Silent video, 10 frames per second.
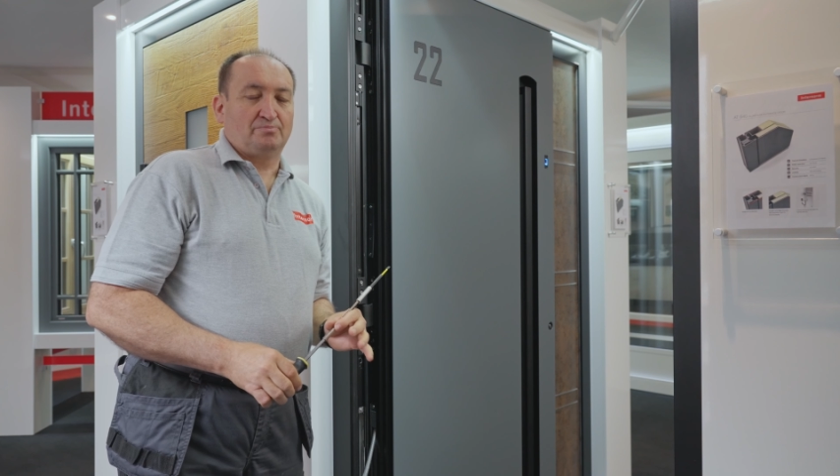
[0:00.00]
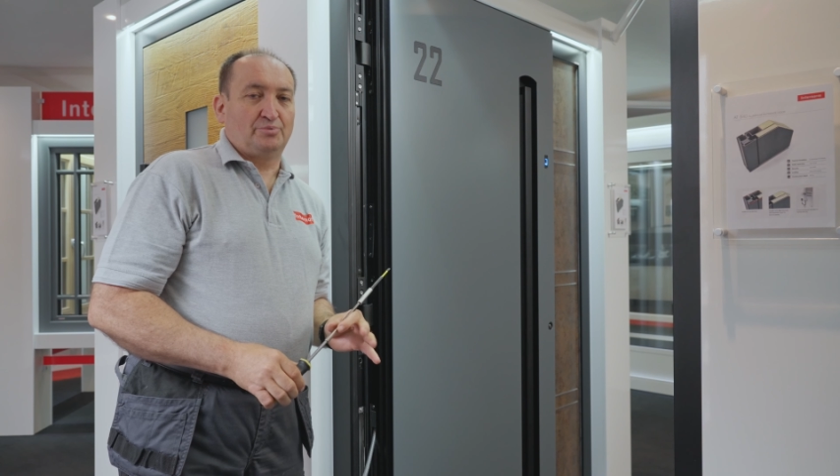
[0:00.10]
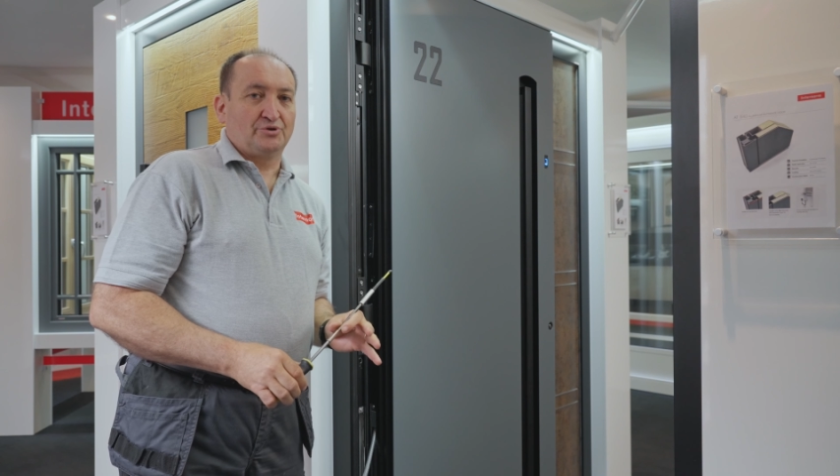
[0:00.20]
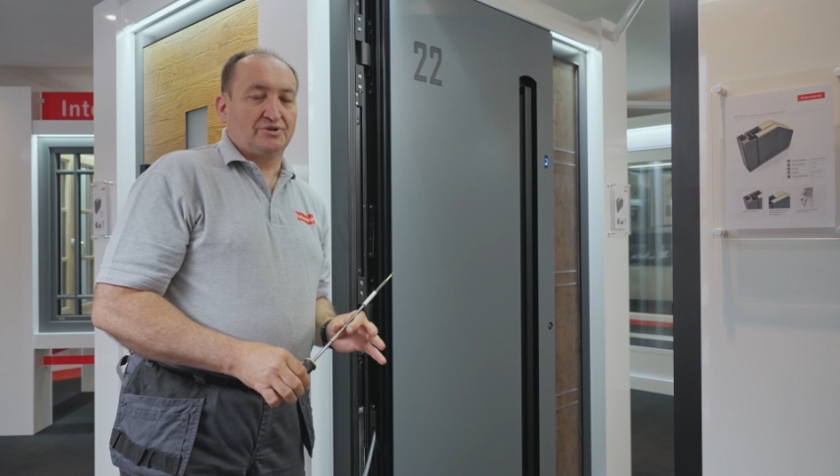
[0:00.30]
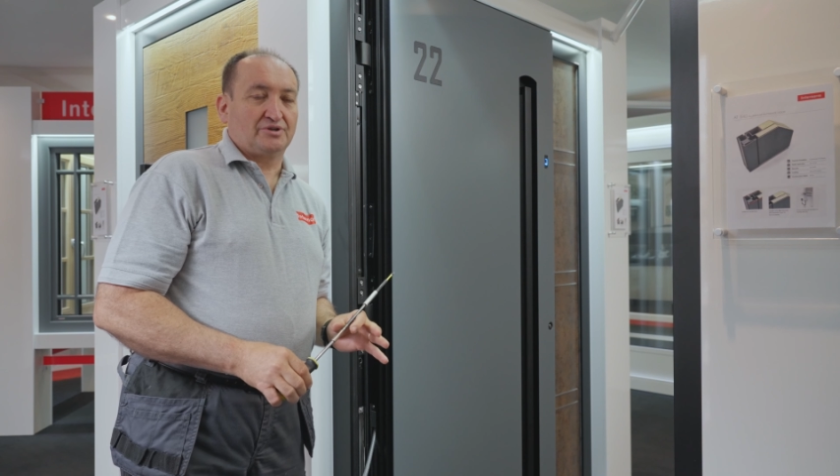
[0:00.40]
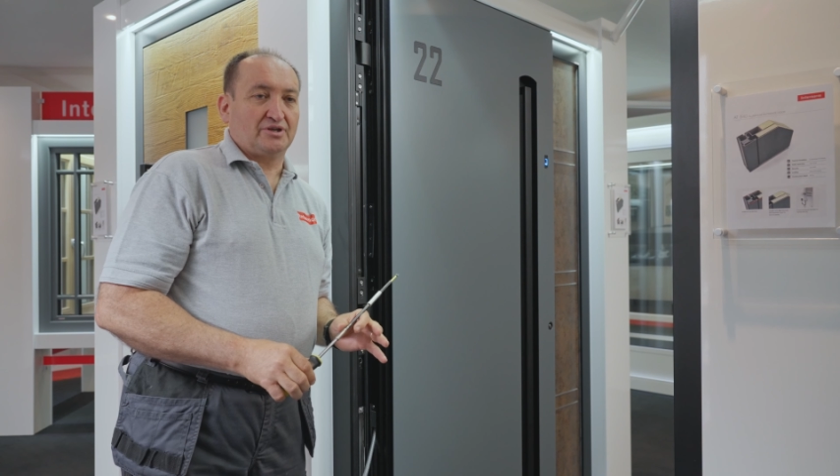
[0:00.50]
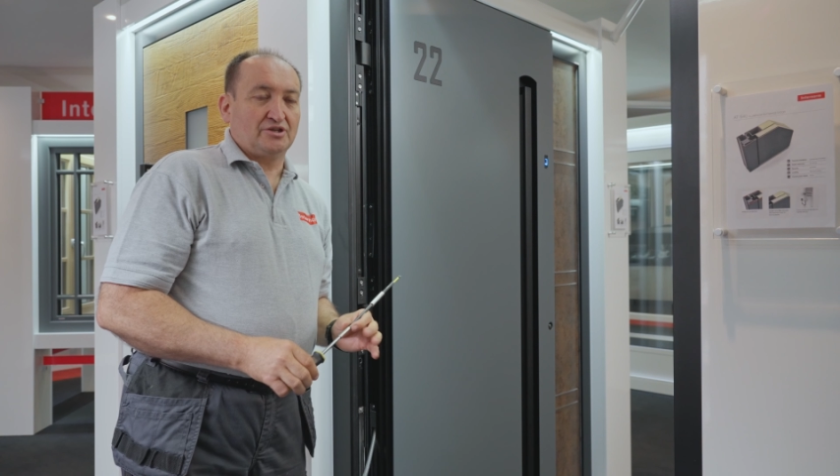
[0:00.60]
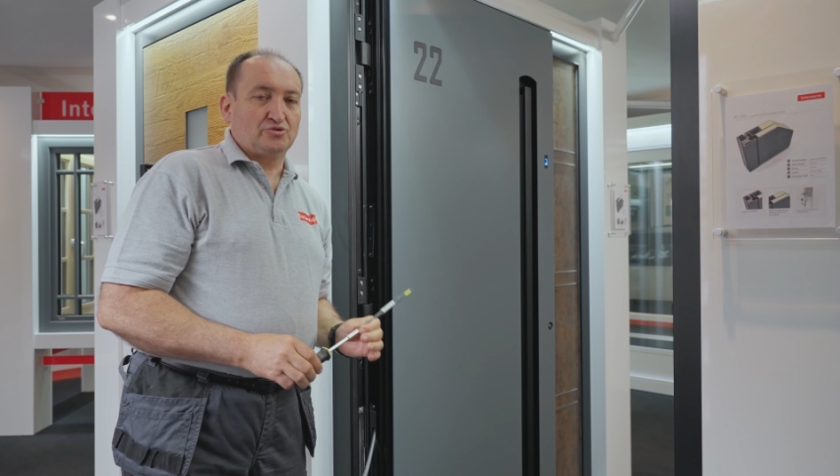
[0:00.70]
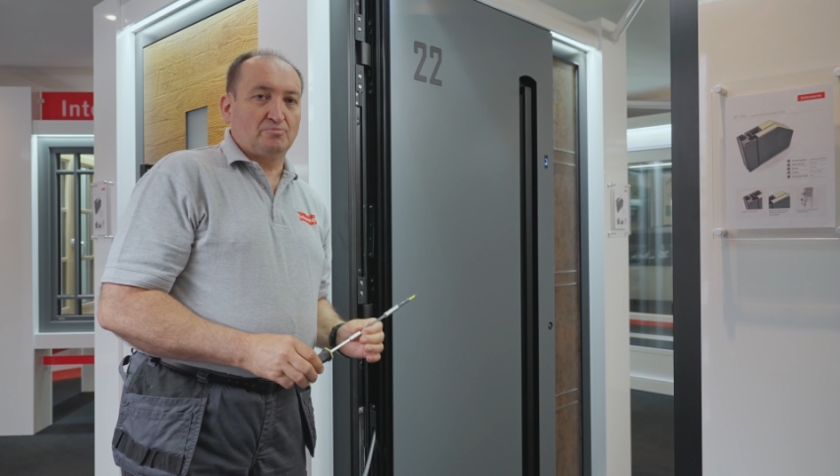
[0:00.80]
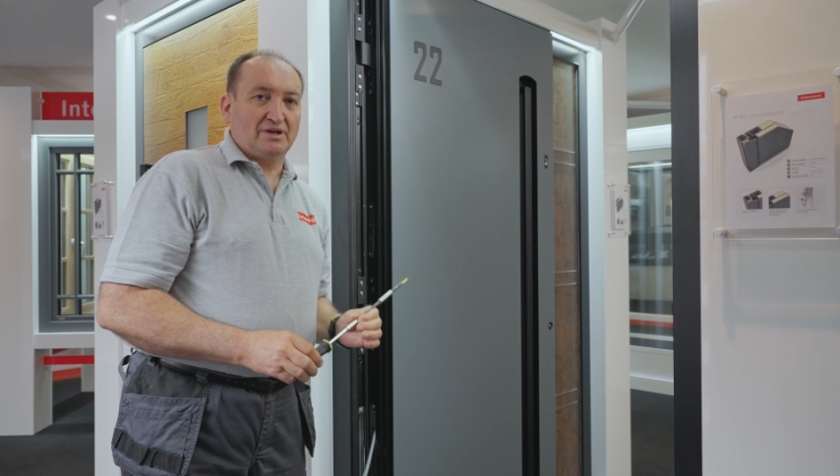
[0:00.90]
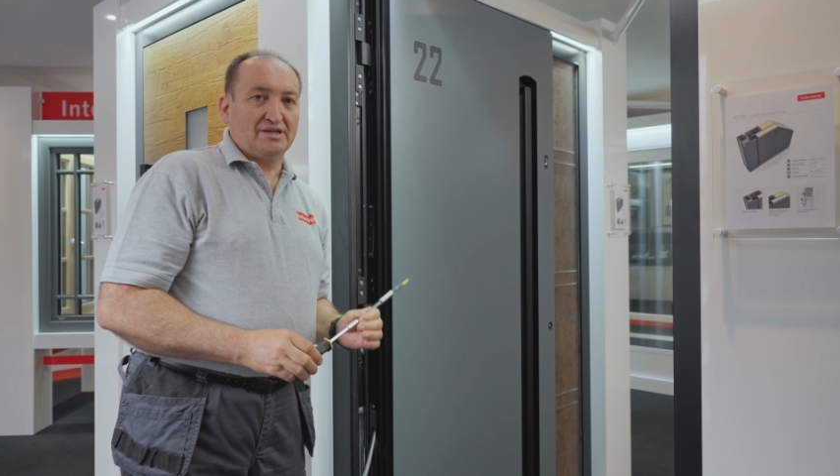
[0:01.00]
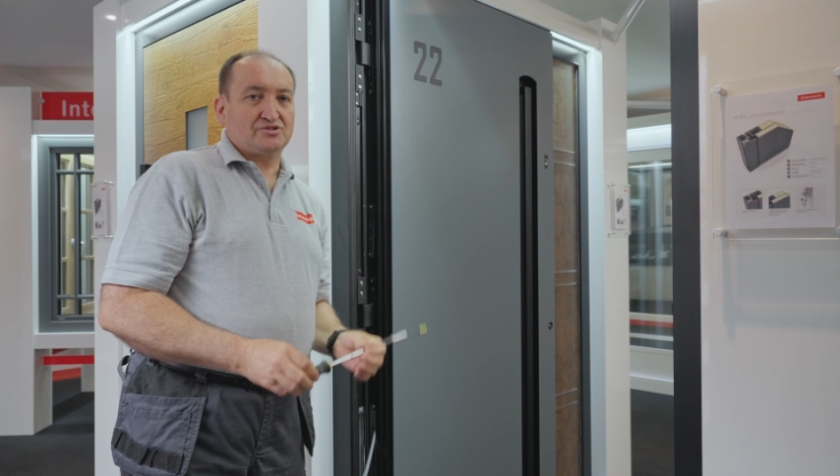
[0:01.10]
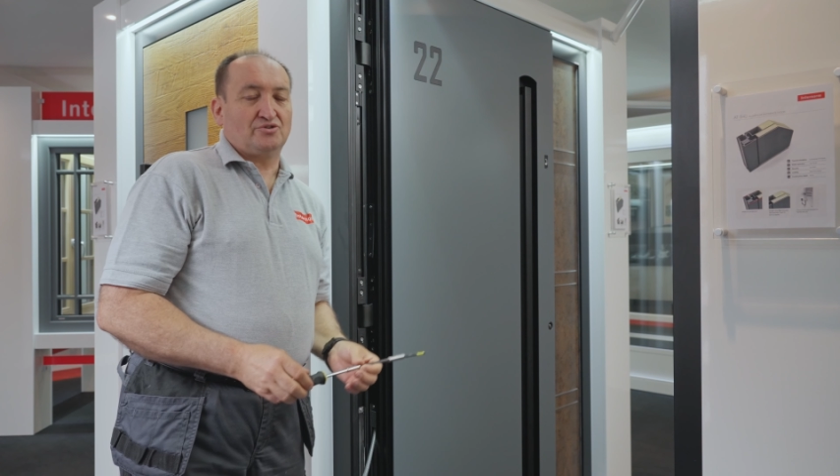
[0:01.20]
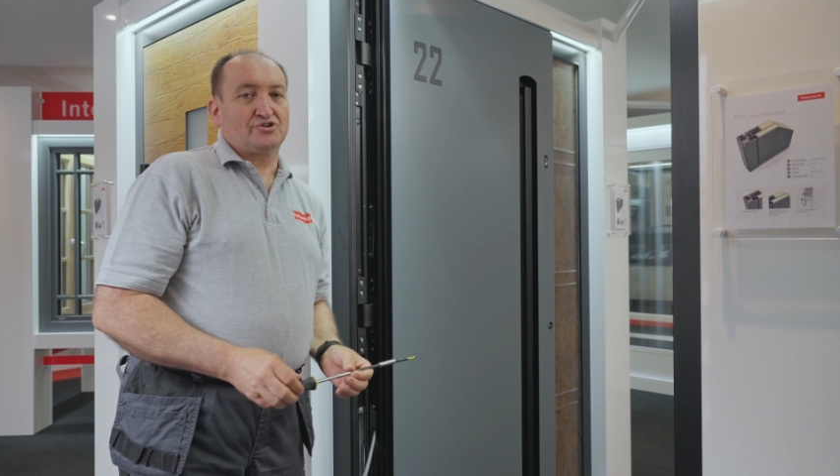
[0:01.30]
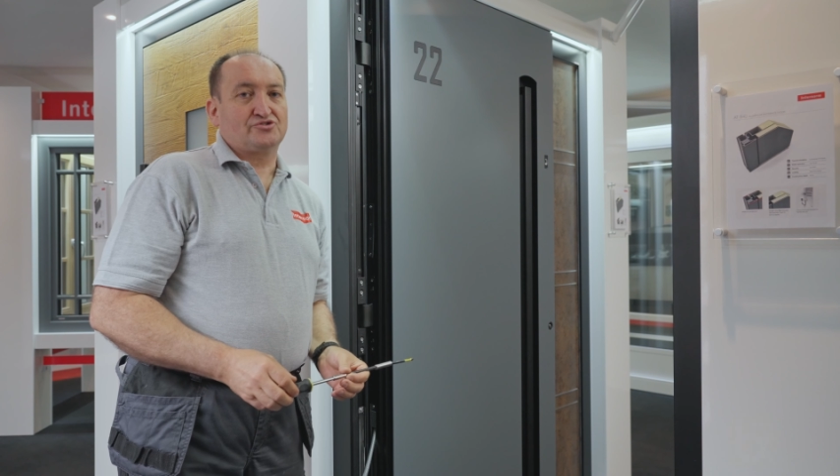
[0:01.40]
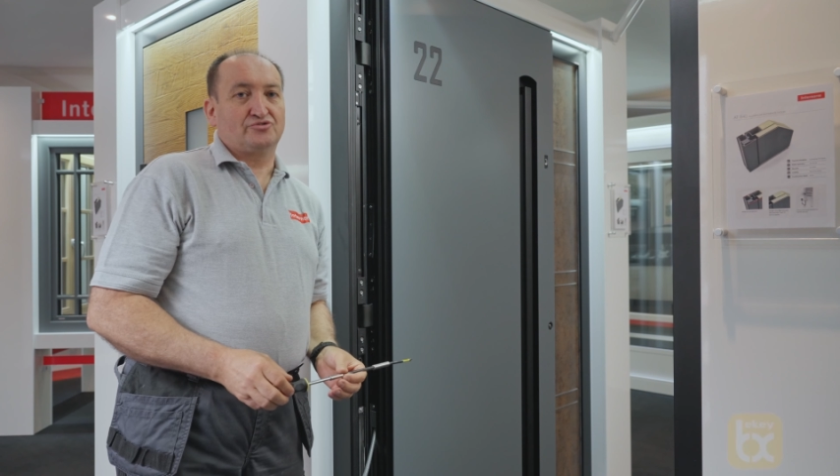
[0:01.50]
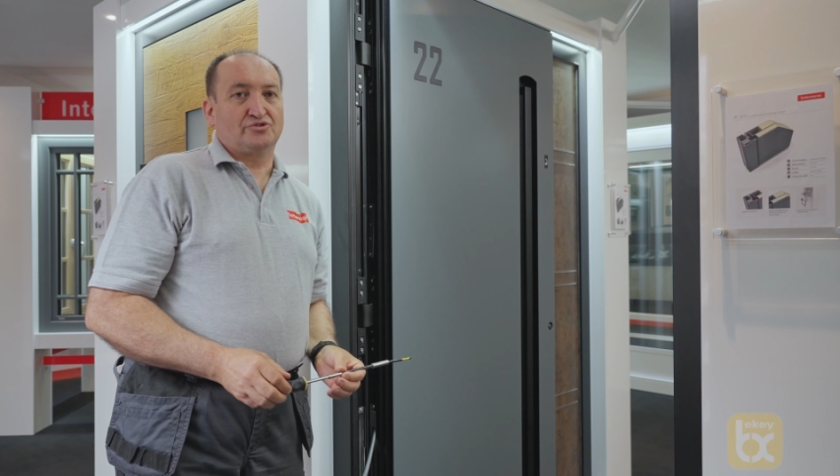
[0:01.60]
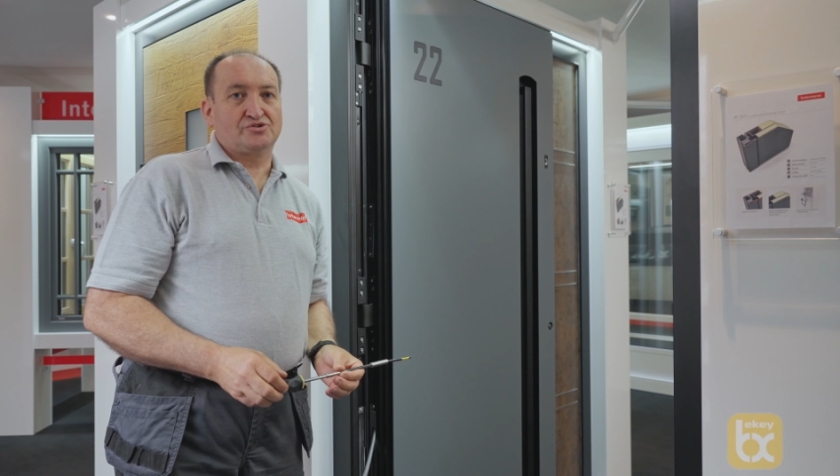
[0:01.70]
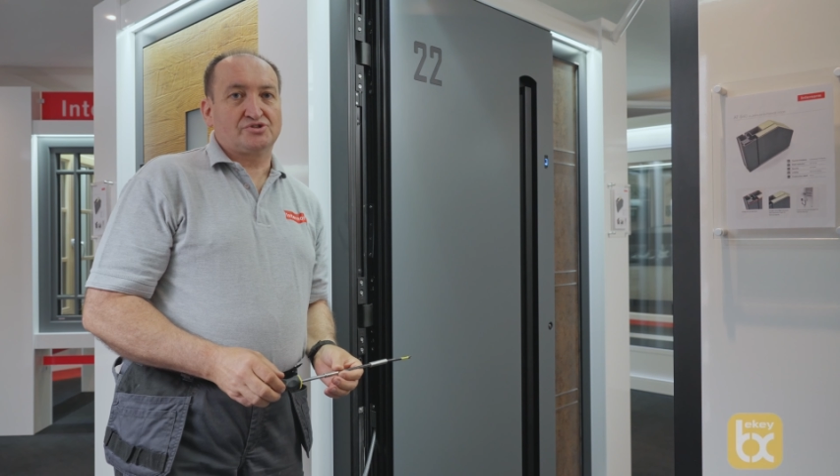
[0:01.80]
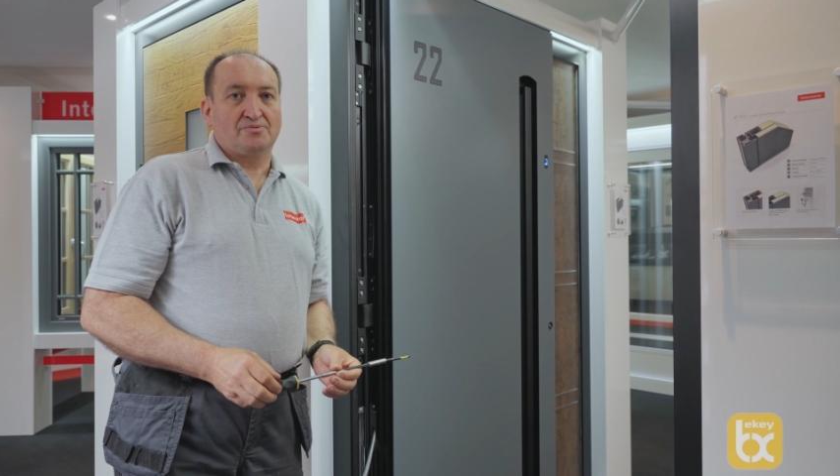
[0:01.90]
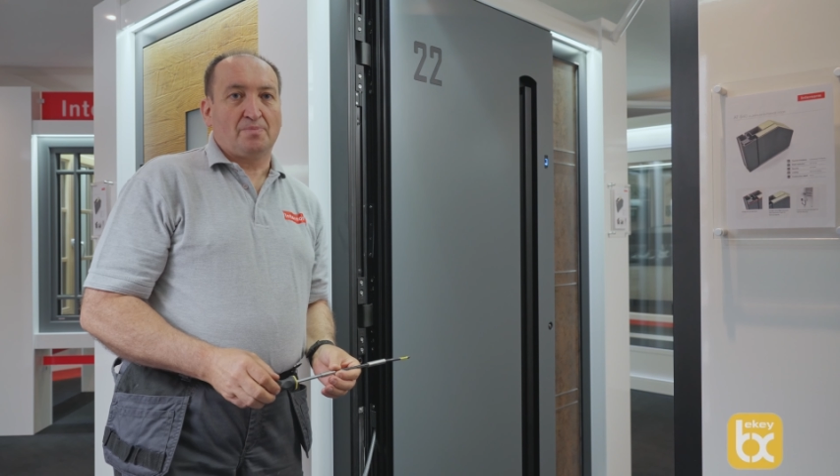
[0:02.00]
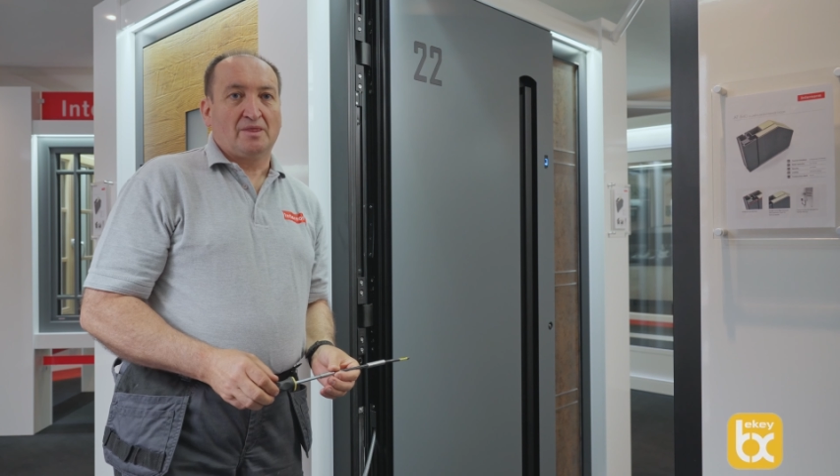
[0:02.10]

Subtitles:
put into place all the screws